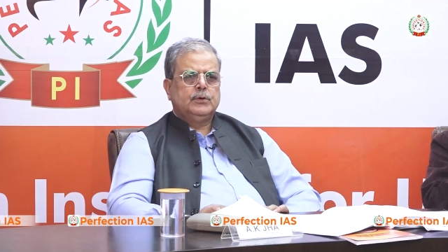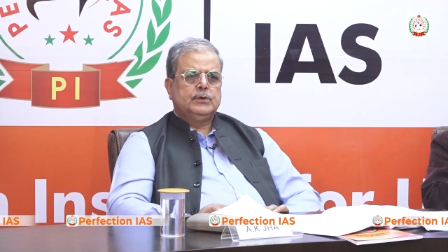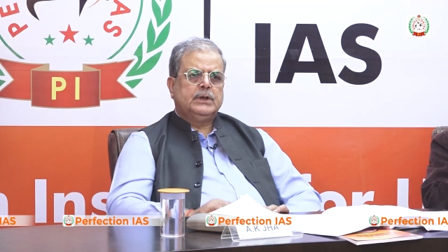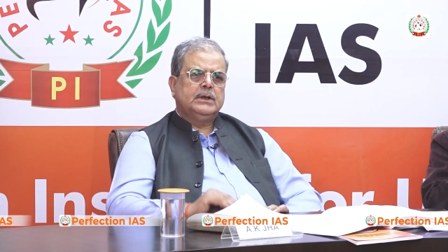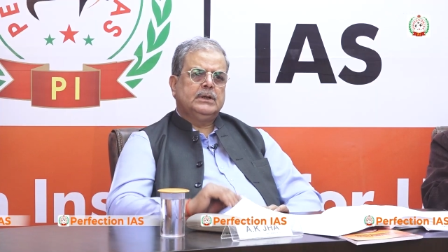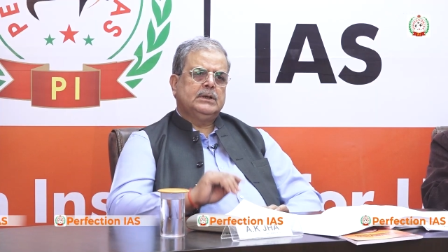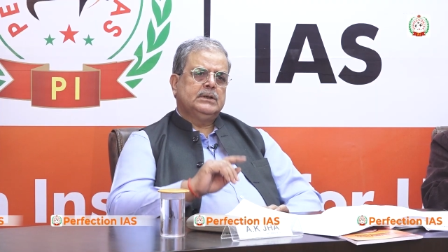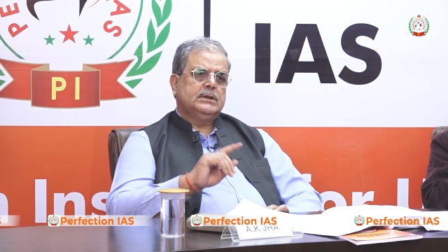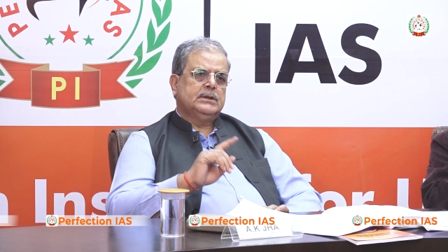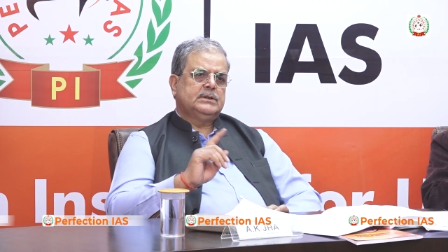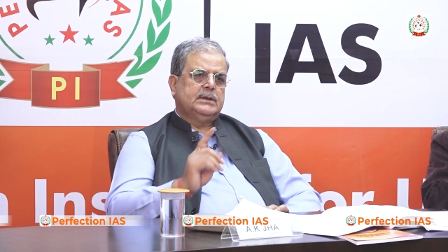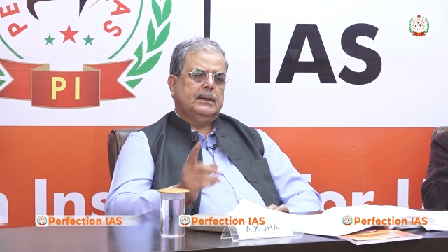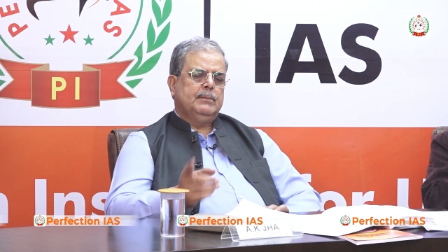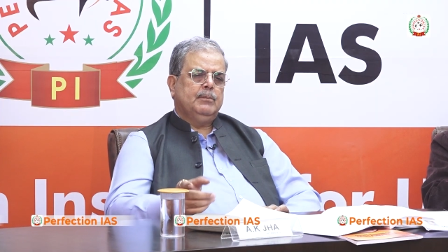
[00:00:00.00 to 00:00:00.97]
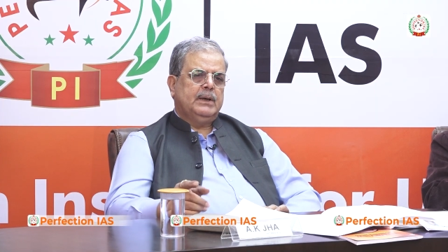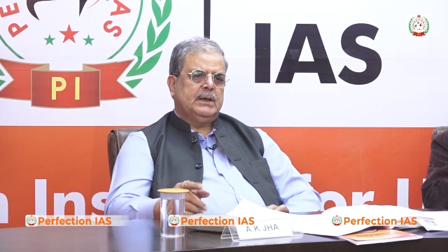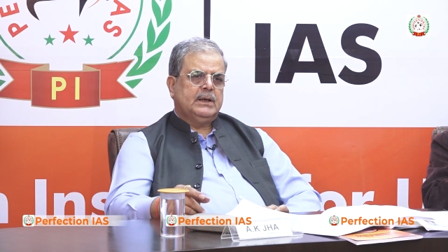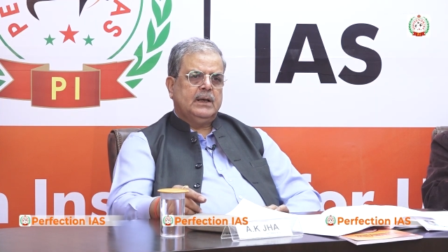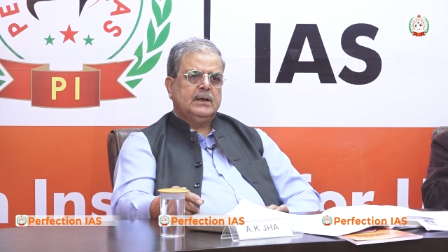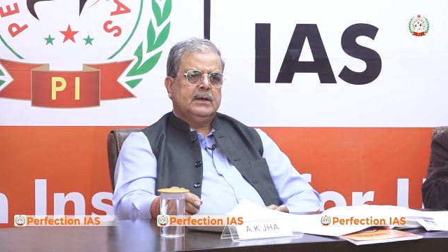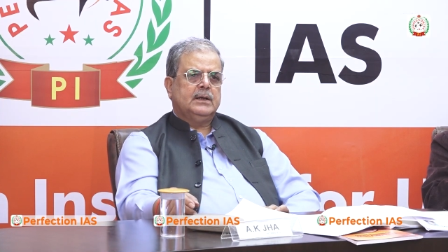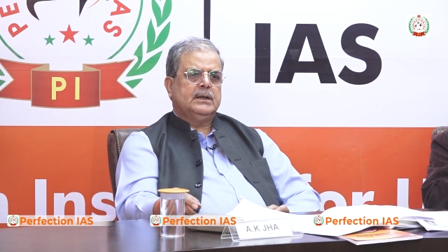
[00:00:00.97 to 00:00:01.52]
Do you think it is the same
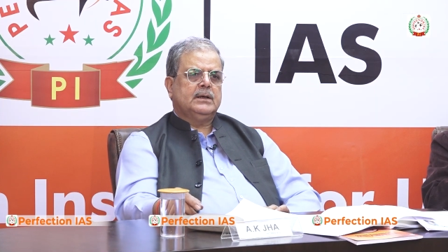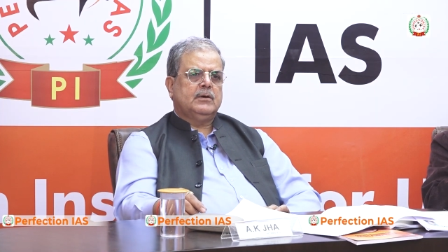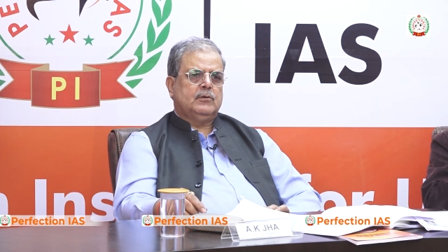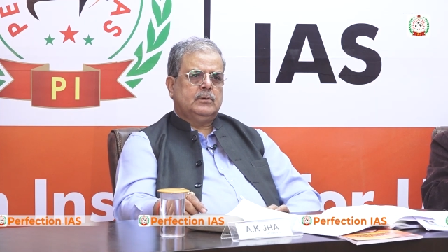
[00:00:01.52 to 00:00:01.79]
mentality